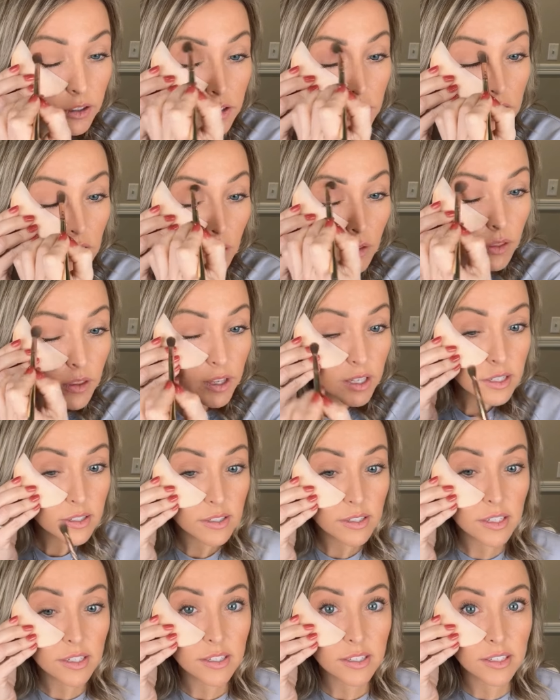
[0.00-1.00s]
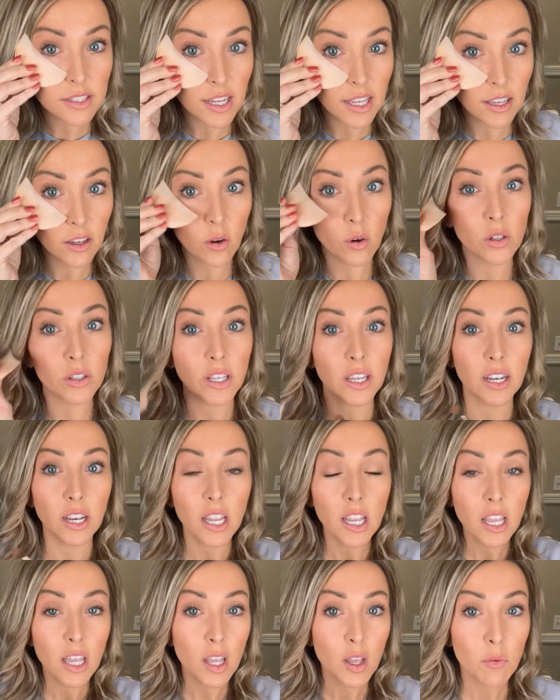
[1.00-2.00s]
So this is Stay Golden.
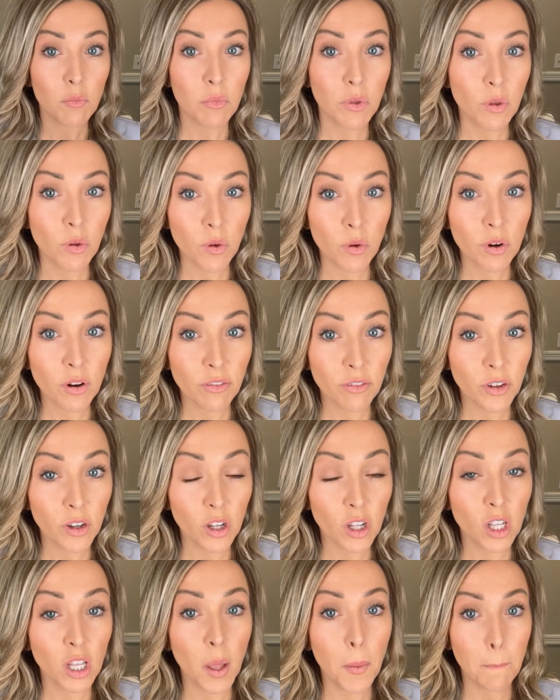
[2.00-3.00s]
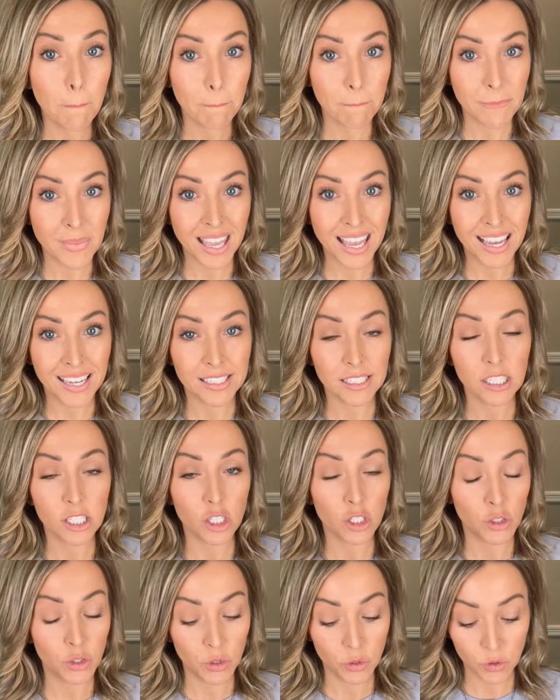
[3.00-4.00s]
Beautiful matte
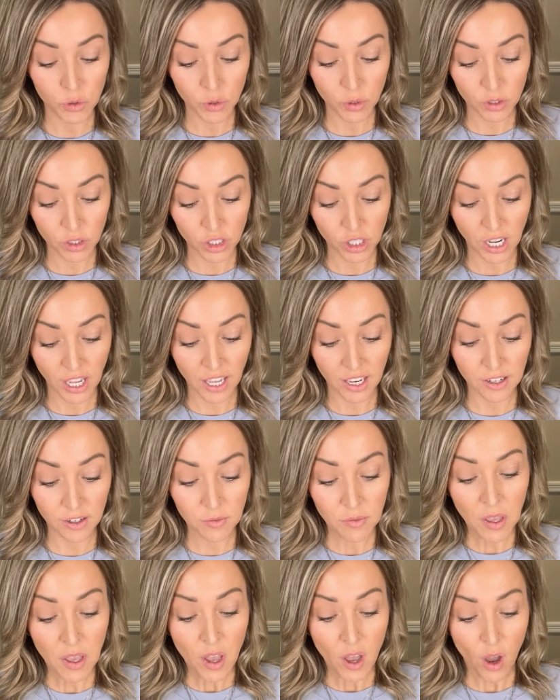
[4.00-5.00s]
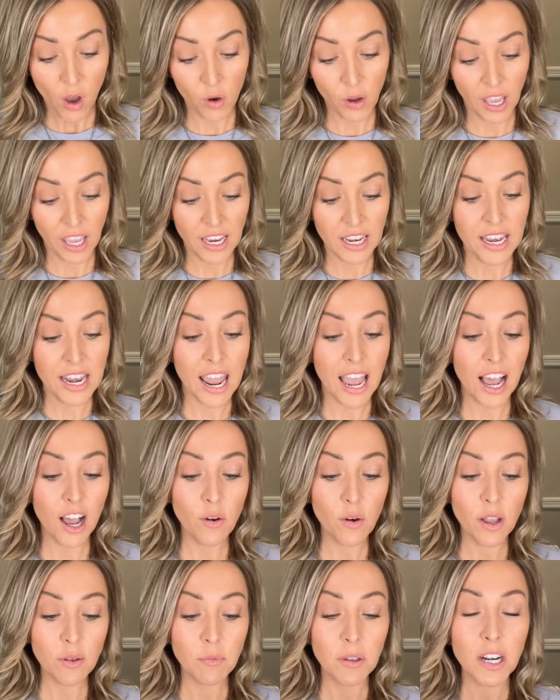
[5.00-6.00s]
neutral shade. Okay, now
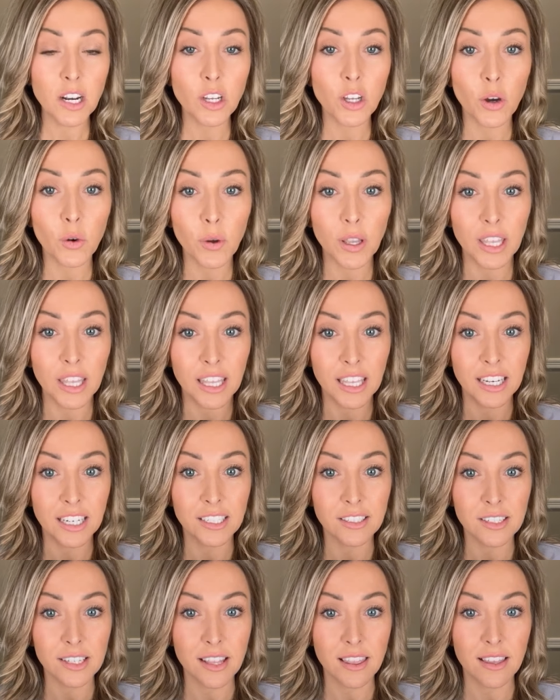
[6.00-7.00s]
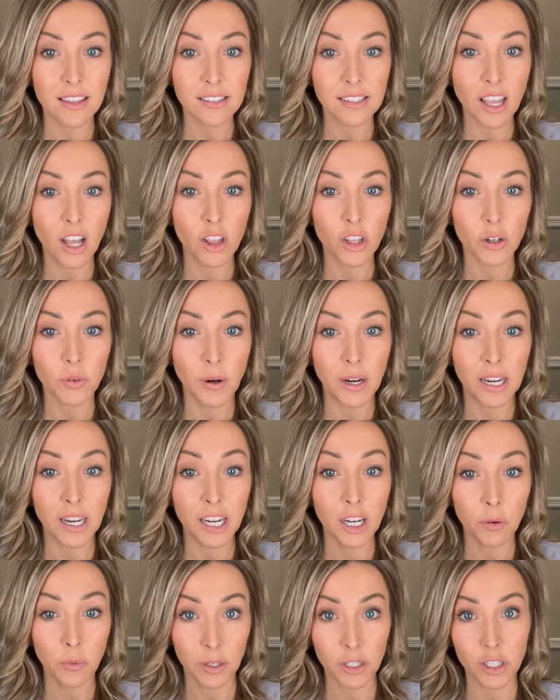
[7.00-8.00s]
I'm gonna go in to this color right
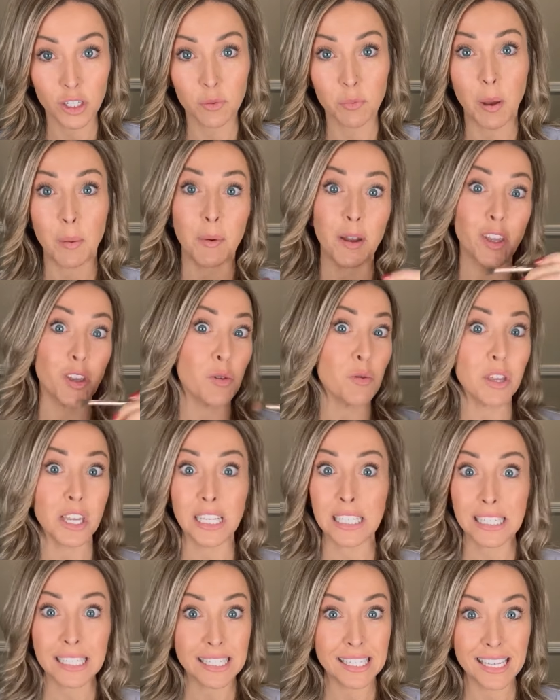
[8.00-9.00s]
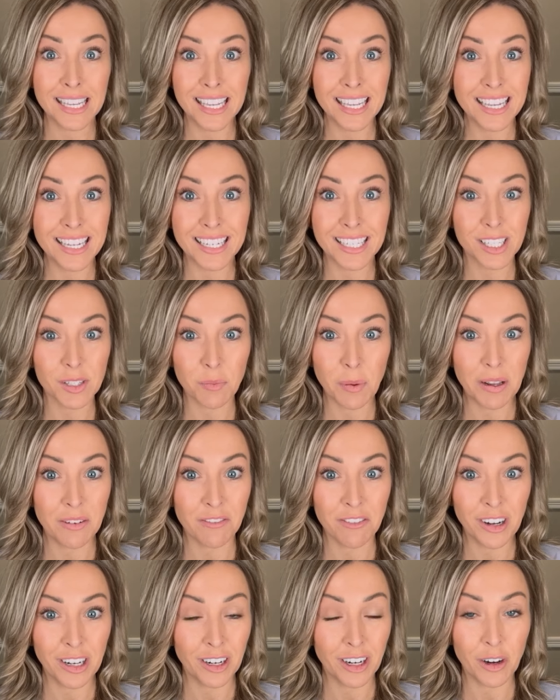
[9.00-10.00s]
here, which is Bubba. You can see it's been
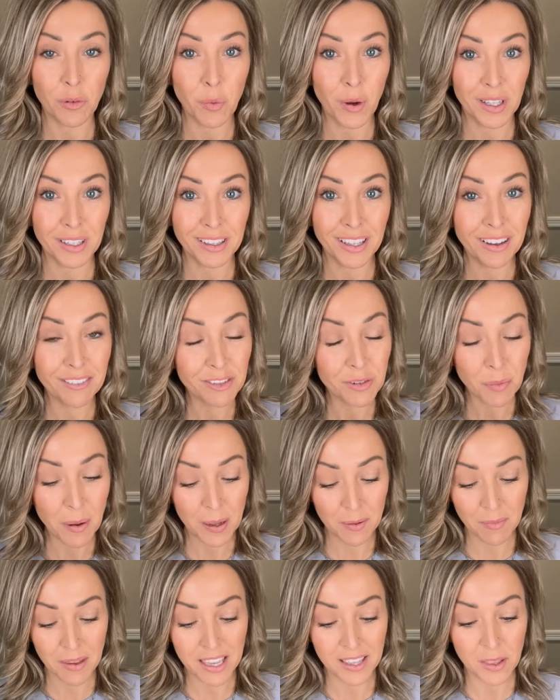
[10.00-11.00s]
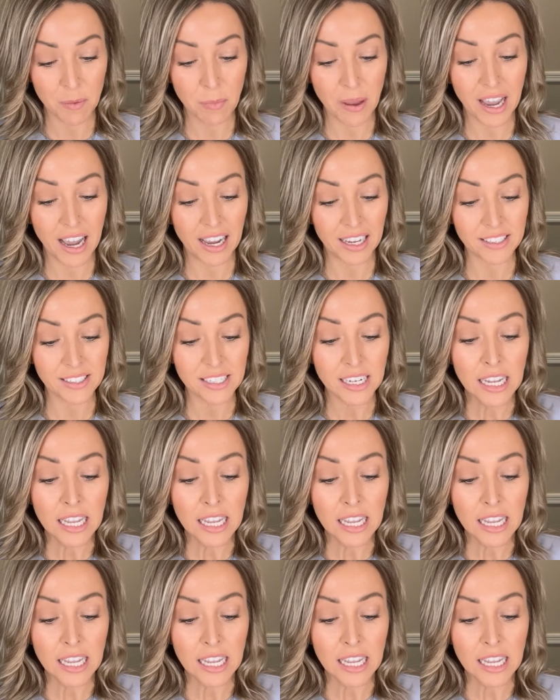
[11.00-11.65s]
very well loved by me in the past.